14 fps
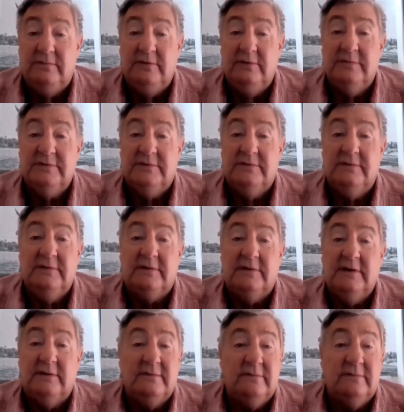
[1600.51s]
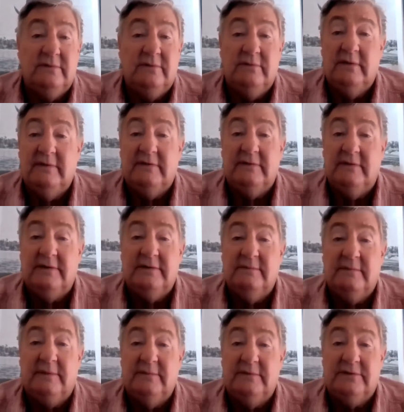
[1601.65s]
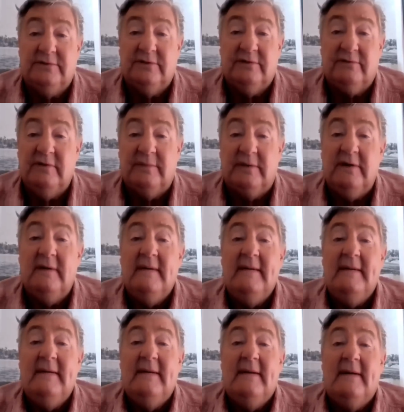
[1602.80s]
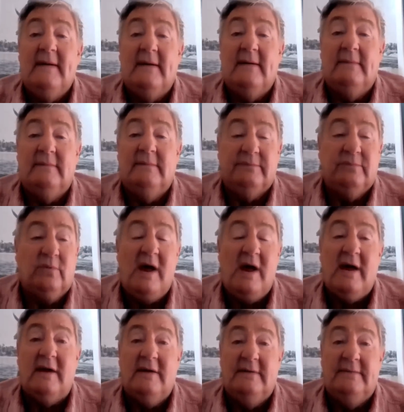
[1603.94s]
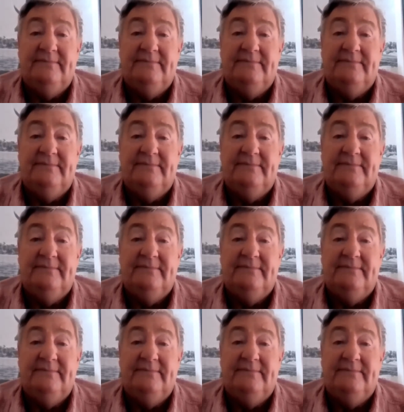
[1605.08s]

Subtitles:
You must, you know, tell whoever needs to transfer me. But why?